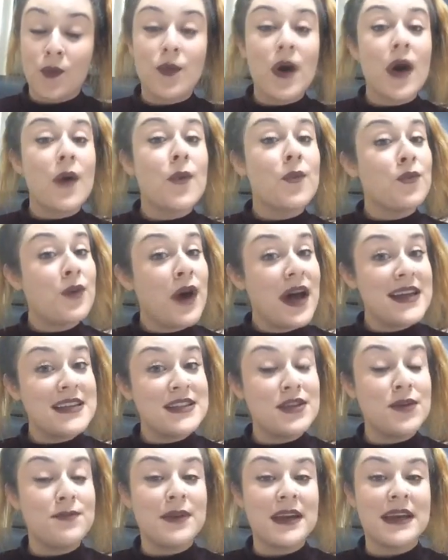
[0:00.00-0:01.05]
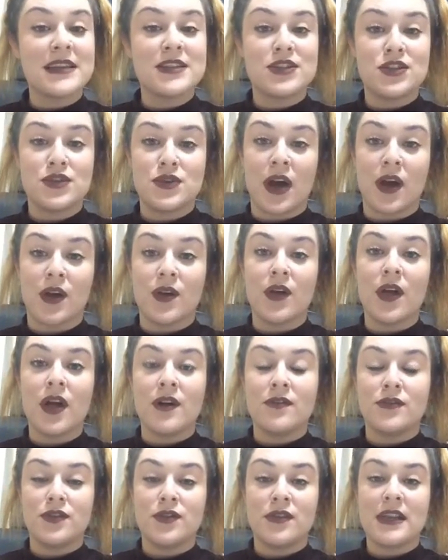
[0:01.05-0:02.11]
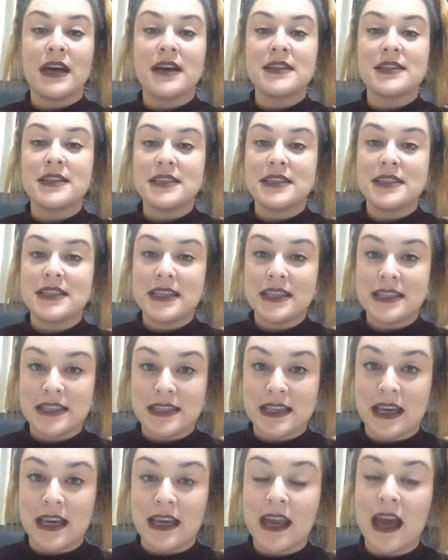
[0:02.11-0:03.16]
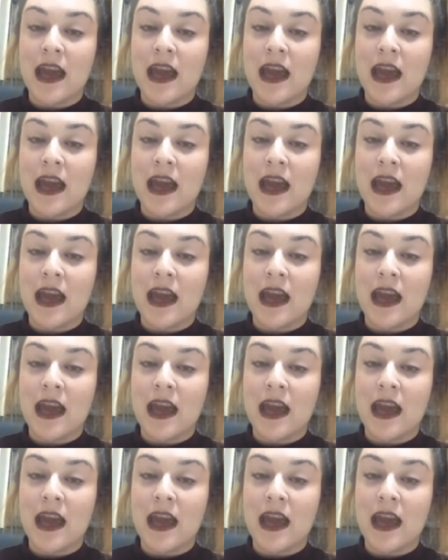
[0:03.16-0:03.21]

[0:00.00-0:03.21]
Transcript: What was your biggest struggle of 2016